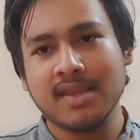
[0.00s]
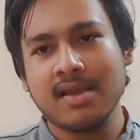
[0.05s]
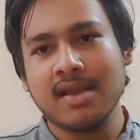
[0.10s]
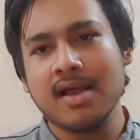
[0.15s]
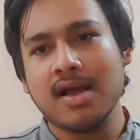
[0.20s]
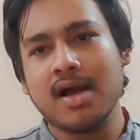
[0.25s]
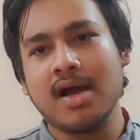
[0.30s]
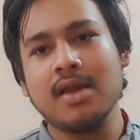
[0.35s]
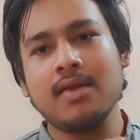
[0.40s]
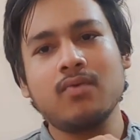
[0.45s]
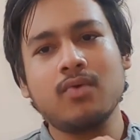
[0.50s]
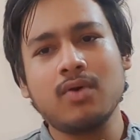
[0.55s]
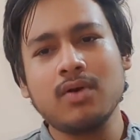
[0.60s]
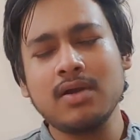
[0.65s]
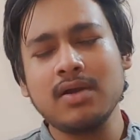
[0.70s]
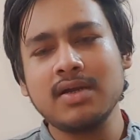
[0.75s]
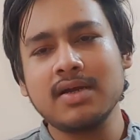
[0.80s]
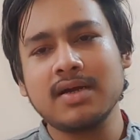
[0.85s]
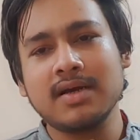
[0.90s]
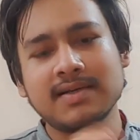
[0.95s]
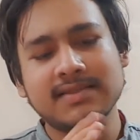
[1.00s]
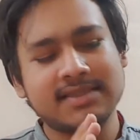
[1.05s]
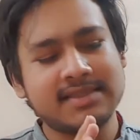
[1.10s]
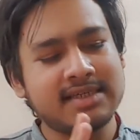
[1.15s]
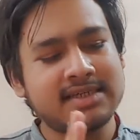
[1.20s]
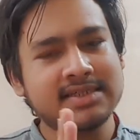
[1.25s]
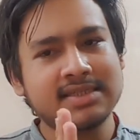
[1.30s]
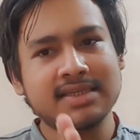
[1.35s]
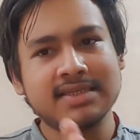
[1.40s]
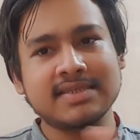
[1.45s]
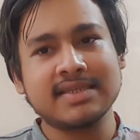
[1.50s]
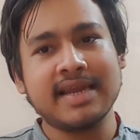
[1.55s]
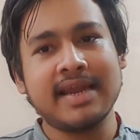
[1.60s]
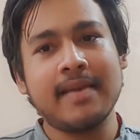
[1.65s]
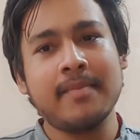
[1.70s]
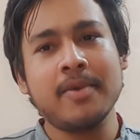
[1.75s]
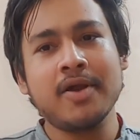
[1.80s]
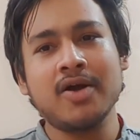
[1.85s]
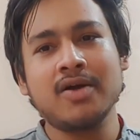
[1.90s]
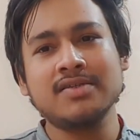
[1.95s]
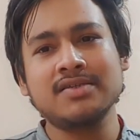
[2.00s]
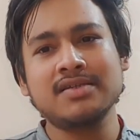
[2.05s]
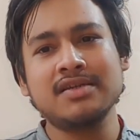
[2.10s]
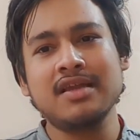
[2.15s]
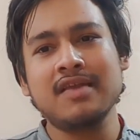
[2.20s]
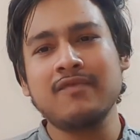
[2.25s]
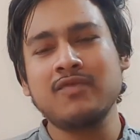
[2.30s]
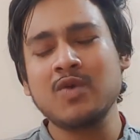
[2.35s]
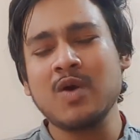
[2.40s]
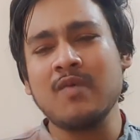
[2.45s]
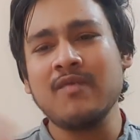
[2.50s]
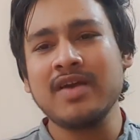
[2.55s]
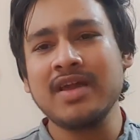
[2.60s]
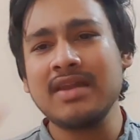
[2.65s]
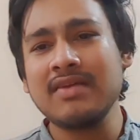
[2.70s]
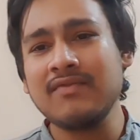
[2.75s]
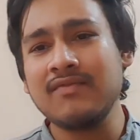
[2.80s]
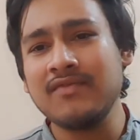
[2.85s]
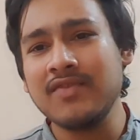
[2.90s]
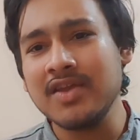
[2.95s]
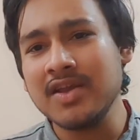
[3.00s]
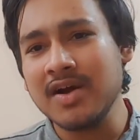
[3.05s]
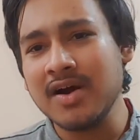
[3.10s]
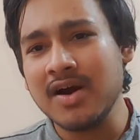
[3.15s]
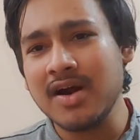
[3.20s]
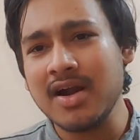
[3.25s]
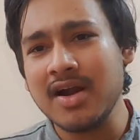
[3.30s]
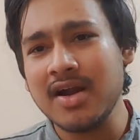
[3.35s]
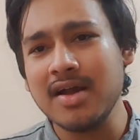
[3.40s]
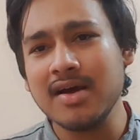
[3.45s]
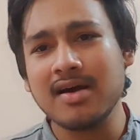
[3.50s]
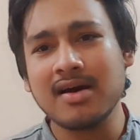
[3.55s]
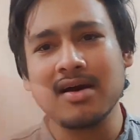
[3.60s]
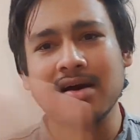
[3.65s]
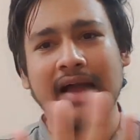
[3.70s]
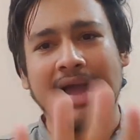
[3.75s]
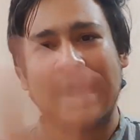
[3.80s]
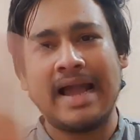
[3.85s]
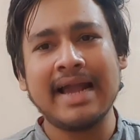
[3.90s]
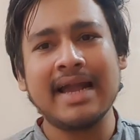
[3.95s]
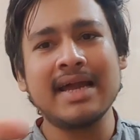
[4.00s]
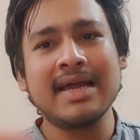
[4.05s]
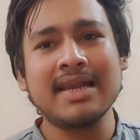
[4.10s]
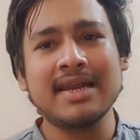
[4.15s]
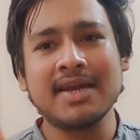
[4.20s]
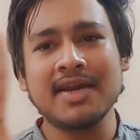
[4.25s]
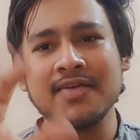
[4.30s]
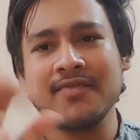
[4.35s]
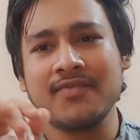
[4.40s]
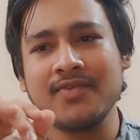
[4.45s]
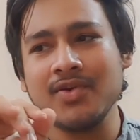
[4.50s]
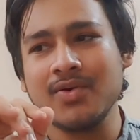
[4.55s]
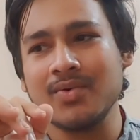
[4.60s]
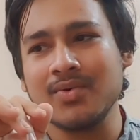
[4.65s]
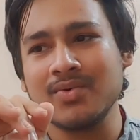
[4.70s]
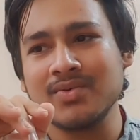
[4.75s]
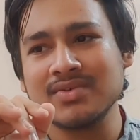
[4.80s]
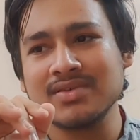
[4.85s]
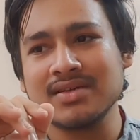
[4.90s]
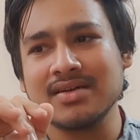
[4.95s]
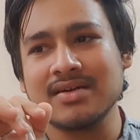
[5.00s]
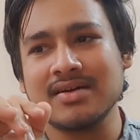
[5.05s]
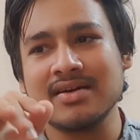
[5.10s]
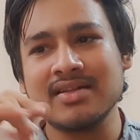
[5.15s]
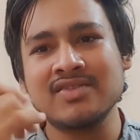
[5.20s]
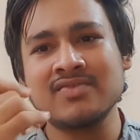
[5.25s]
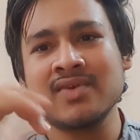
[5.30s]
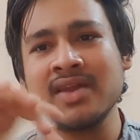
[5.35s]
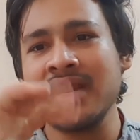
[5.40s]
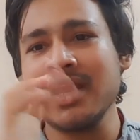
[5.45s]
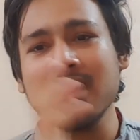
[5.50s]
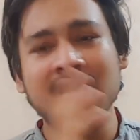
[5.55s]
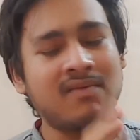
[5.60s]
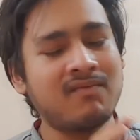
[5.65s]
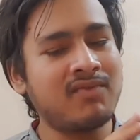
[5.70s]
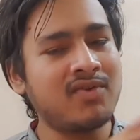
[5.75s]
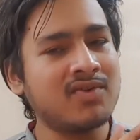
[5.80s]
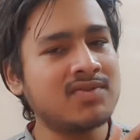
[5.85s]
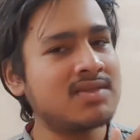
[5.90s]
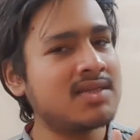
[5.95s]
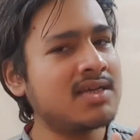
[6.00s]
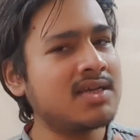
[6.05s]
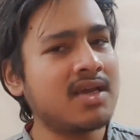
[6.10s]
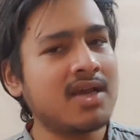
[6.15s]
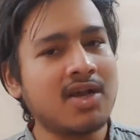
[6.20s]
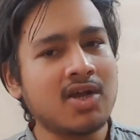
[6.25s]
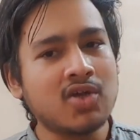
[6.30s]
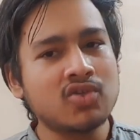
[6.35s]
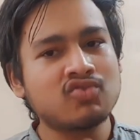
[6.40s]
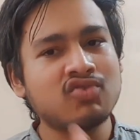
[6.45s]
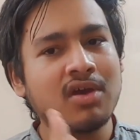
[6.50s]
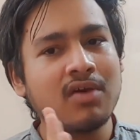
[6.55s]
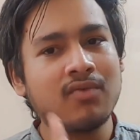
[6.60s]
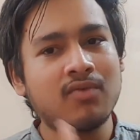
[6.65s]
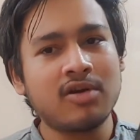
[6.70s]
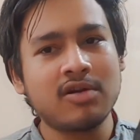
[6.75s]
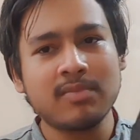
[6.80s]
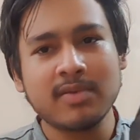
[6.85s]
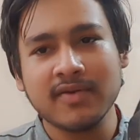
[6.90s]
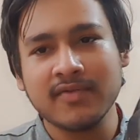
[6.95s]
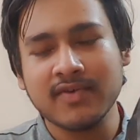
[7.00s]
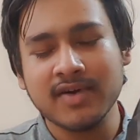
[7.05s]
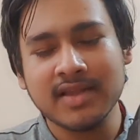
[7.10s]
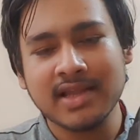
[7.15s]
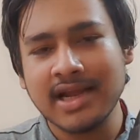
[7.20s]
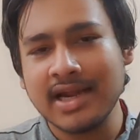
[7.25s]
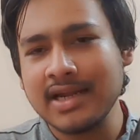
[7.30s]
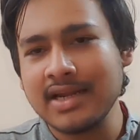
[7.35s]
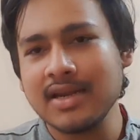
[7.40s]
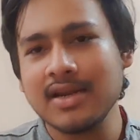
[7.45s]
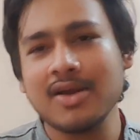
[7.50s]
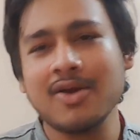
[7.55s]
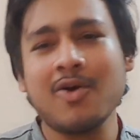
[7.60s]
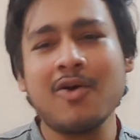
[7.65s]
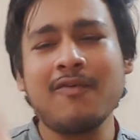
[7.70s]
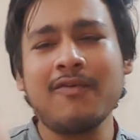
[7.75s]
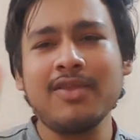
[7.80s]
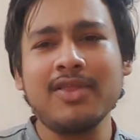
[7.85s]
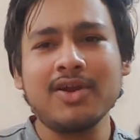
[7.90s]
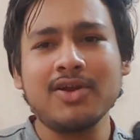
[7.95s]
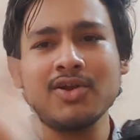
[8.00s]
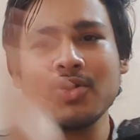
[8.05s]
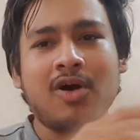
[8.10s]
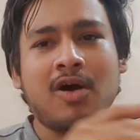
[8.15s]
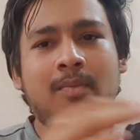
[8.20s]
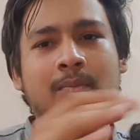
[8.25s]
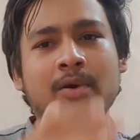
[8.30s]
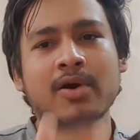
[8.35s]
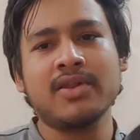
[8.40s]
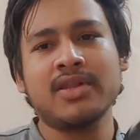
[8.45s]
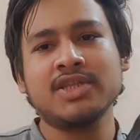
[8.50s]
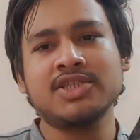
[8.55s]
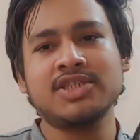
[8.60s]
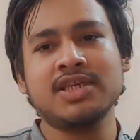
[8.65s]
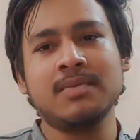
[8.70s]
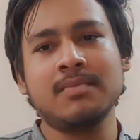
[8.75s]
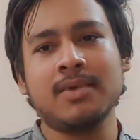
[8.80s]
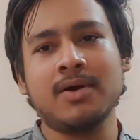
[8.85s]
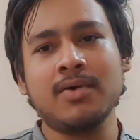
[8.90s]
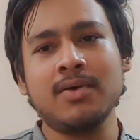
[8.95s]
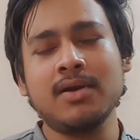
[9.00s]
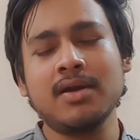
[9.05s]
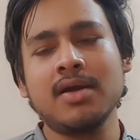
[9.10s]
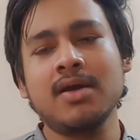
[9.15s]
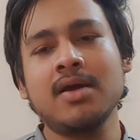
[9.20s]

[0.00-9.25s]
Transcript: I won't suggest the side because it gives you a very weird angle and a view. It's very confusing, so I won't prefer that. Now go for the top or the chin mount.